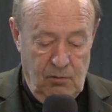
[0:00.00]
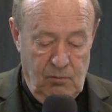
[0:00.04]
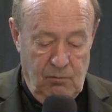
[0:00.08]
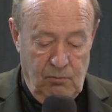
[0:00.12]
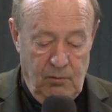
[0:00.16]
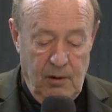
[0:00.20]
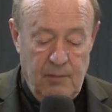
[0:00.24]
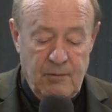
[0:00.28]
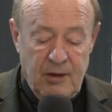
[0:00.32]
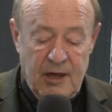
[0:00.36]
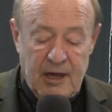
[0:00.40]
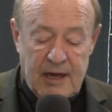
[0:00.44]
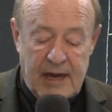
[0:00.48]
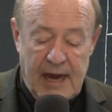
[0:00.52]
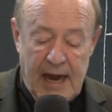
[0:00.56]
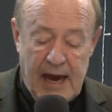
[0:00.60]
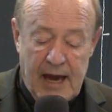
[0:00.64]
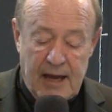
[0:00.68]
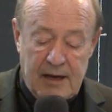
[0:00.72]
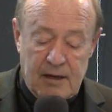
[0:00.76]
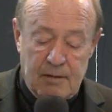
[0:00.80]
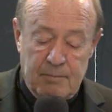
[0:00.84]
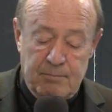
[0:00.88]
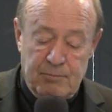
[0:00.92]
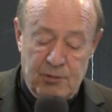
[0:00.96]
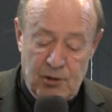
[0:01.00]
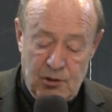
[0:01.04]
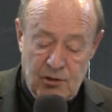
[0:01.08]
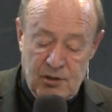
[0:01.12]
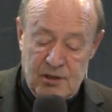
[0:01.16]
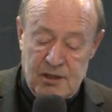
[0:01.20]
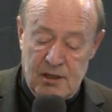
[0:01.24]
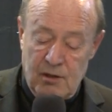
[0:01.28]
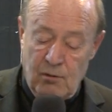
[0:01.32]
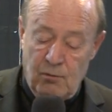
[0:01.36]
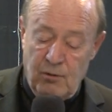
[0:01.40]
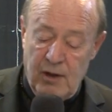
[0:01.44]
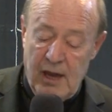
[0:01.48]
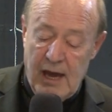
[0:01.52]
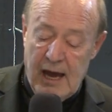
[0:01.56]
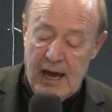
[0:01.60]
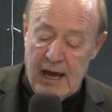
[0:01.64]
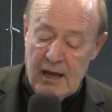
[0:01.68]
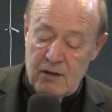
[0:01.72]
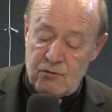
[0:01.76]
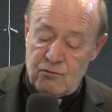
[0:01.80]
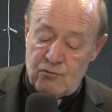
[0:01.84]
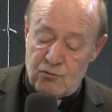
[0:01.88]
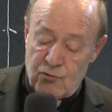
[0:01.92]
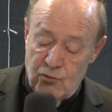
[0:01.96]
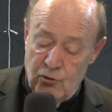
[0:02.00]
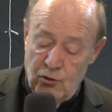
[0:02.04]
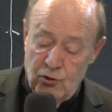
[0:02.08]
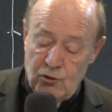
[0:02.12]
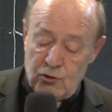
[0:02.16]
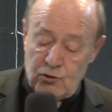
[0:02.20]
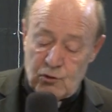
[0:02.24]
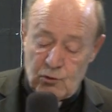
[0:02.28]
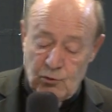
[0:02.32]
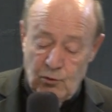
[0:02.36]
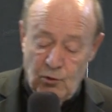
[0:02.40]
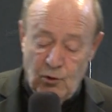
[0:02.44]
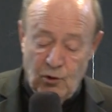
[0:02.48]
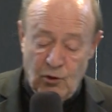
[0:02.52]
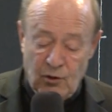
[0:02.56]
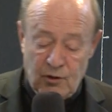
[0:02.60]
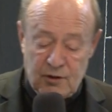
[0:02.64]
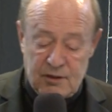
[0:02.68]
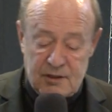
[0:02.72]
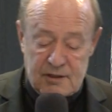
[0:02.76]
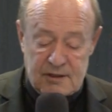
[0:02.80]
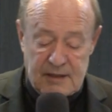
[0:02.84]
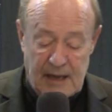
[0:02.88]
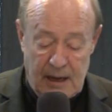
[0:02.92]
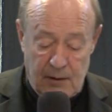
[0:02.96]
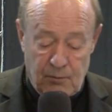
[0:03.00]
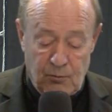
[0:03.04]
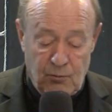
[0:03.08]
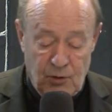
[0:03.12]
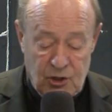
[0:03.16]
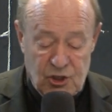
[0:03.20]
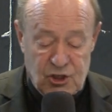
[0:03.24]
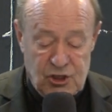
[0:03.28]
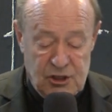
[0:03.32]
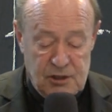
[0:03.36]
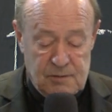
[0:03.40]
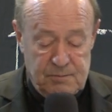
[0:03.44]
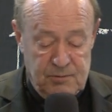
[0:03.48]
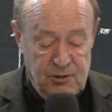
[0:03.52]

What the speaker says: When we encounter beauty, we are drawn towards that which is